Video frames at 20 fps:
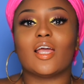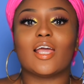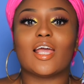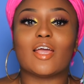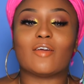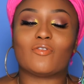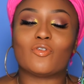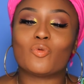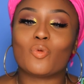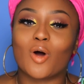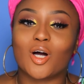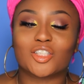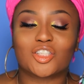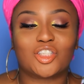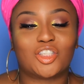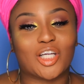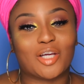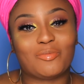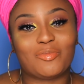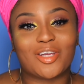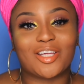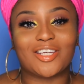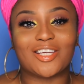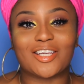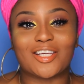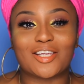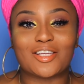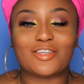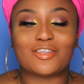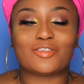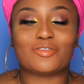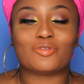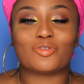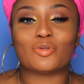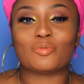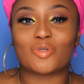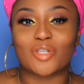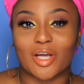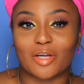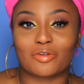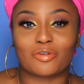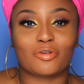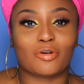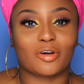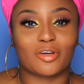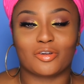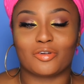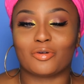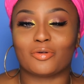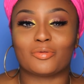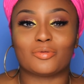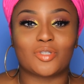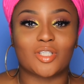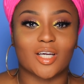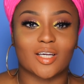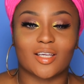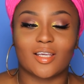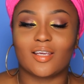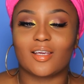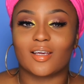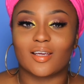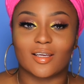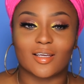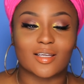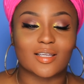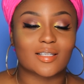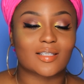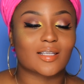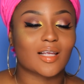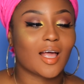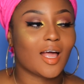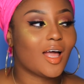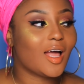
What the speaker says: If you watch Jamie and Nikki's YouTube channel, you already know who Ducky is.